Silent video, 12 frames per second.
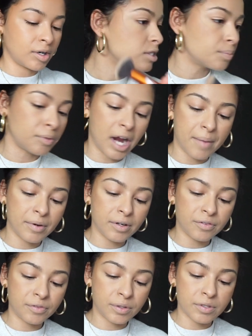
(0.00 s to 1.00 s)
It's a primer
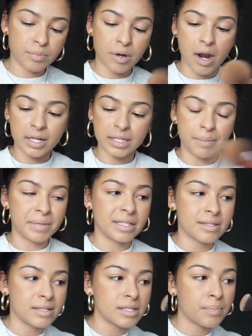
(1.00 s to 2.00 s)
infused product. That
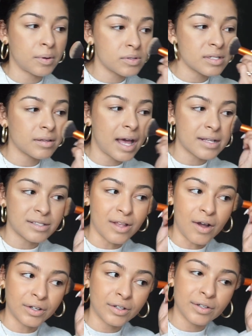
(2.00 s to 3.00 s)
means it's supposed to last
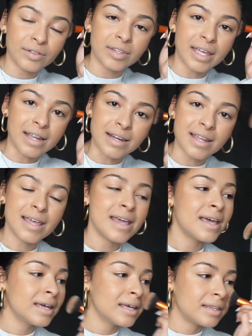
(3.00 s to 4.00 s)
longer than
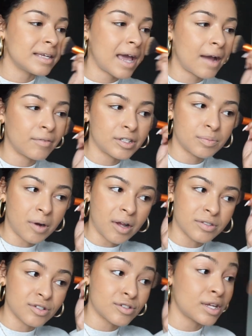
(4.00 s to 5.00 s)
the average
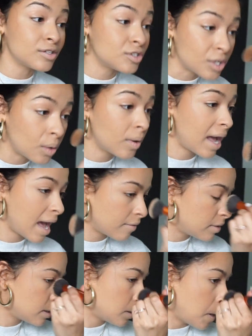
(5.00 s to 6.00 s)
bronzers that don't have
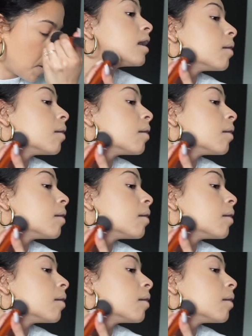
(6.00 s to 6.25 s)
it.